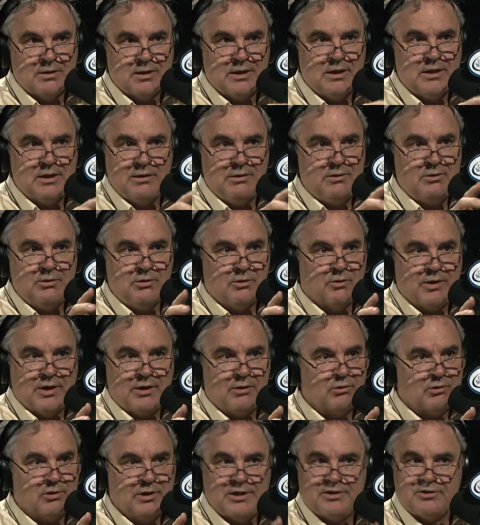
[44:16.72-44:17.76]
It, you know, they
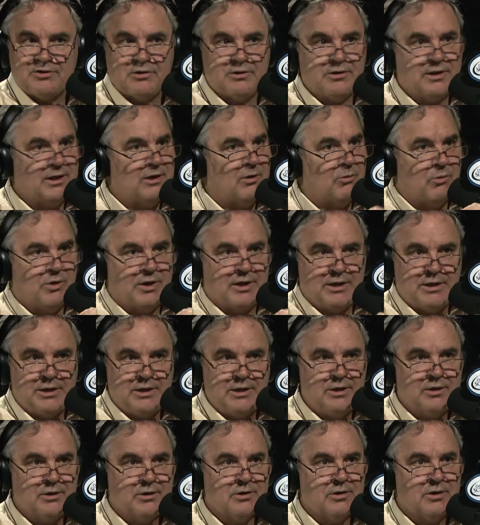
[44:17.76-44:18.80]
don't listen, they don't mm-hmm. want to
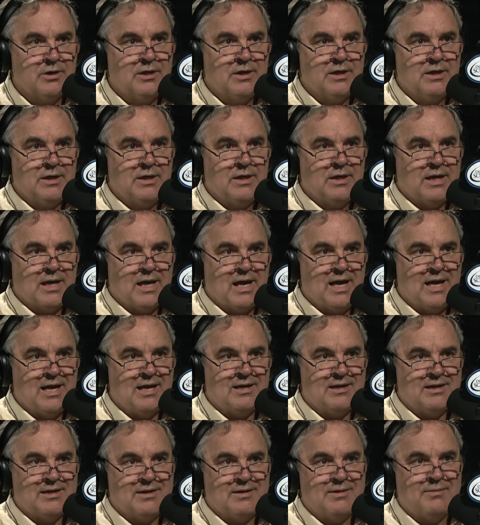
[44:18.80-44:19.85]
hear,
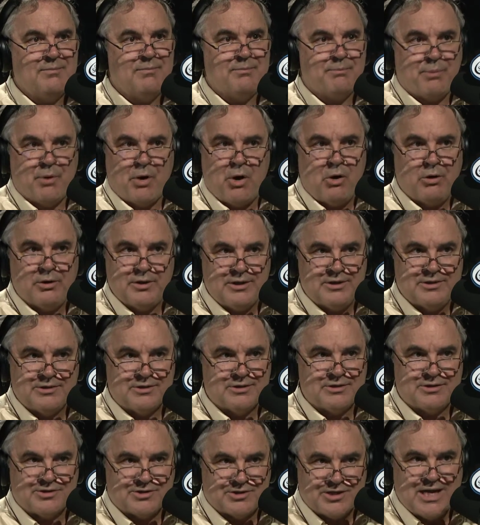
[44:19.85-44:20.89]
and Paul
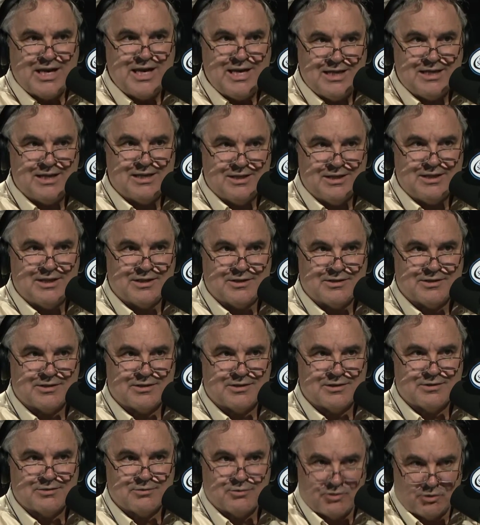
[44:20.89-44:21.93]
isn't saying in
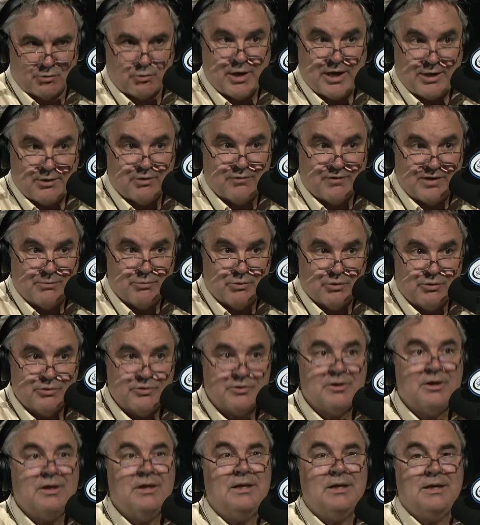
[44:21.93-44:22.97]
this, or the writer of
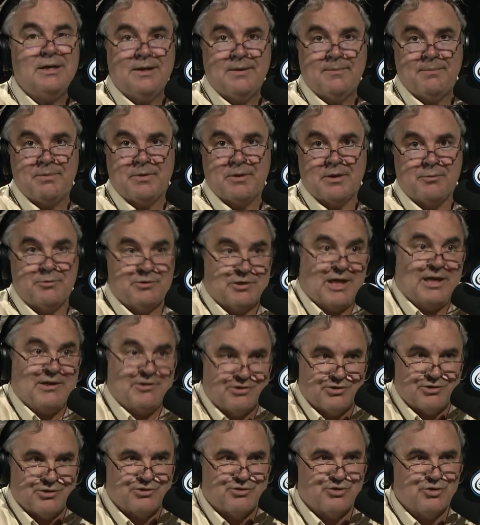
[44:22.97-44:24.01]
Hebrews, which I
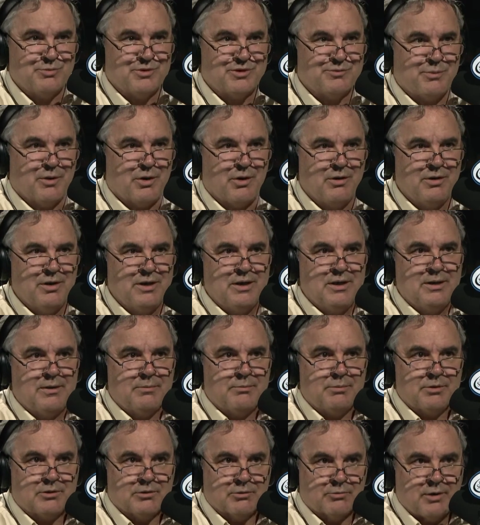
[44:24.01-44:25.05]
still assume is Paul,
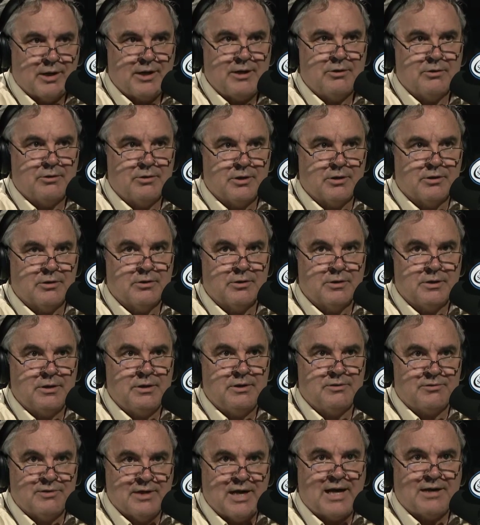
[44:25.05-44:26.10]
but the writer here
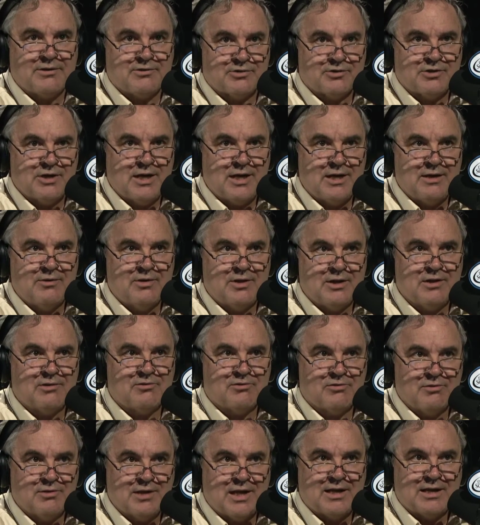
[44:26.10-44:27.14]
is not saying that
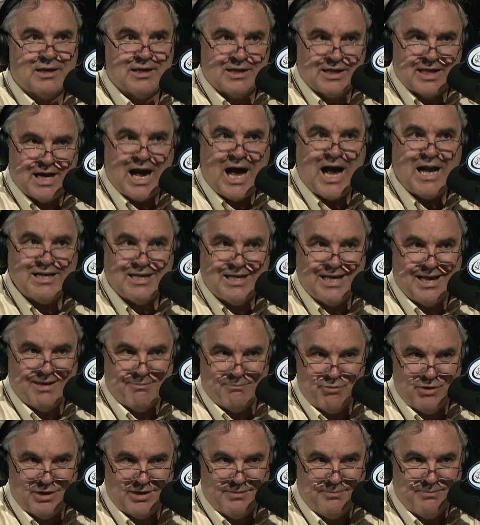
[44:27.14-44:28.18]
it's that God
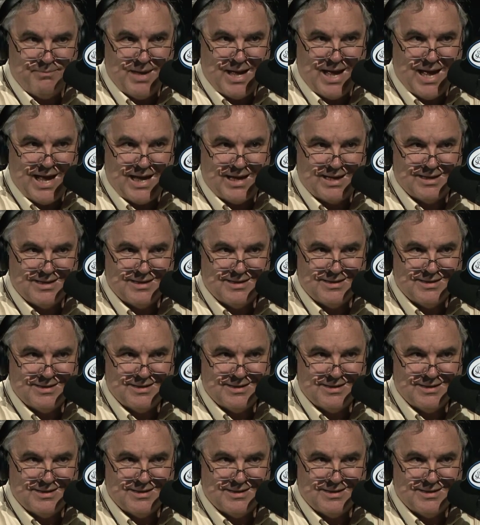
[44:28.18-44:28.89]
can't bring them back.